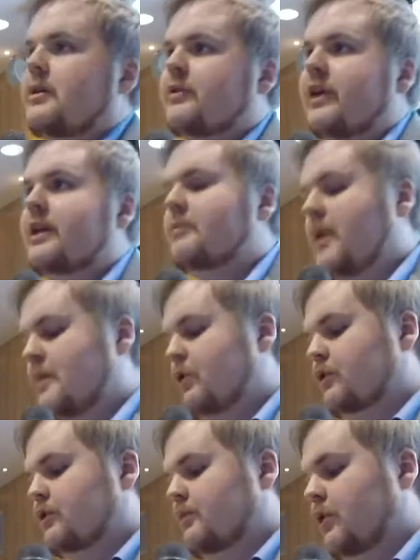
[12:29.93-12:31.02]
created by
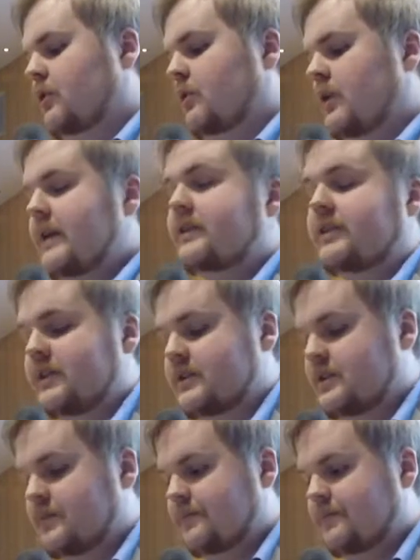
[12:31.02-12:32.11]
multiple entities.